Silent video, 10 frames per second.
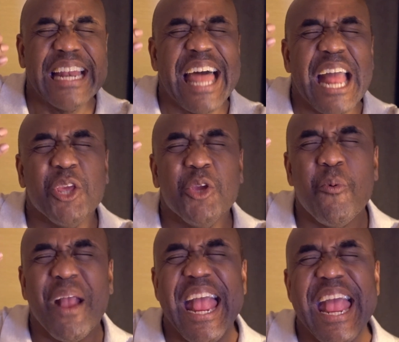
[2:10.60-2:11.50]
They
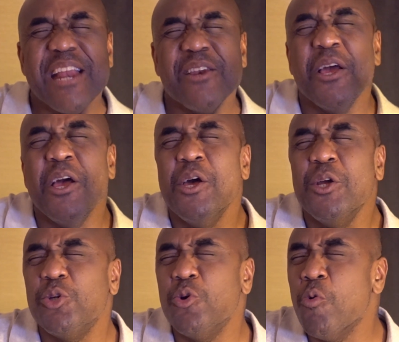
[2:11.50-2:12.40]
call us channelers,
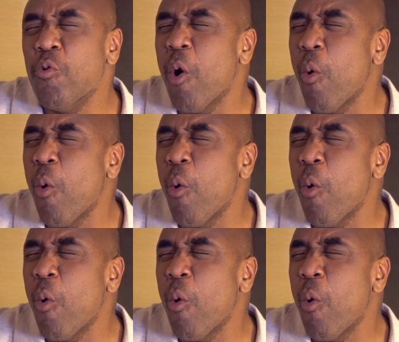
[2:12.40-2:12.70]
will take